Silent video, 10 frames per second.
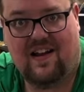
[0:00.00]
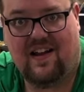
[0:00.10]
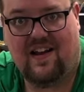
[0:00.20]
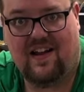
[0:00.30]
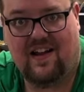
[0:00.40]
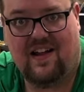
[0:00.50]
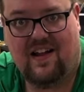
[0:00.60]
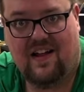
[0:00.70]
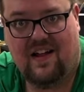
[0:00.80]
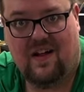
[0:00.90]
I mean, yeah. like,
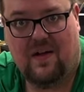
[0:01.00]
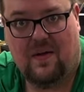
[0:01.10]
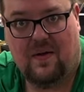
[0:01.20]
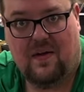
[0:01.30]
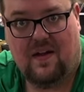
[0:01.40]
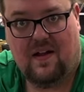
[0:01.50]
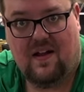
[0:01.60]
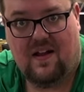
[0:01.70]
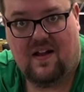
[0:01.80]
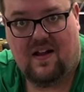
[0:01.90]
you guys put
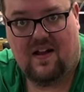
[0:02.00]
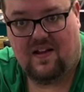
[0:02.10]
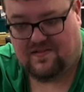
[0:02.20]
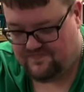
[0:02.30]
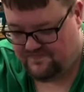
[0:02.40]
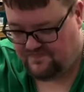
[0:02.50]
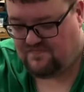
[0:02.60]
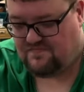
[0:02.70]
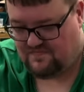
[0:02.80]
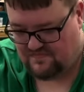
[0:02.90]
a lot of thought and effort
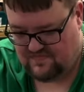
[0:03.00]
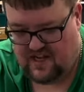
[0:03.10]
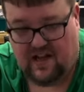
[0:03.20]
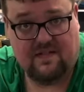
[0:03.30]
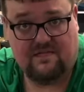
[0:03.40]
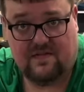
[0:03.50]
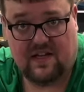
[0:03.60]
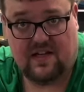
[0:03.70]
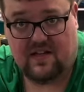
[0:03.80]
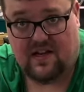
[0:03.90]
into these. Yeah,
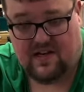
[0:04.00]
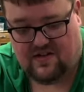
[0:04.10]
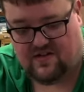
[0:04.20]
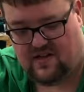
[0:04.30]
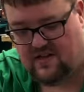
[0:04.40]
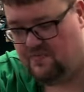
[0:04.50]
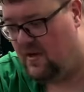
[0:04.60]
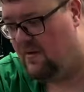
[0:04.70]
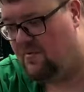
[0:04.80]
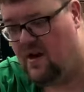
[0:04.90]
like I said, it's it's
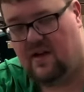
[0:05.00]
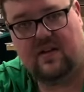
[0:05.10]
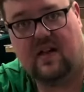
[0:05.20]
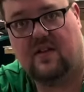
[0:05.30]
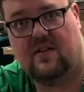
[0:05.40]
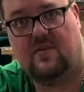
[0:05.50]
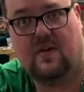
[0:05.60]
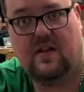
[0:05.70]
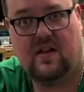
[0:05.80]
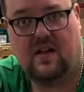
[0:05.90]
been a process.
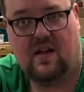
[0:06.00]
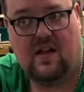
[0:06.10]
Uh-huh.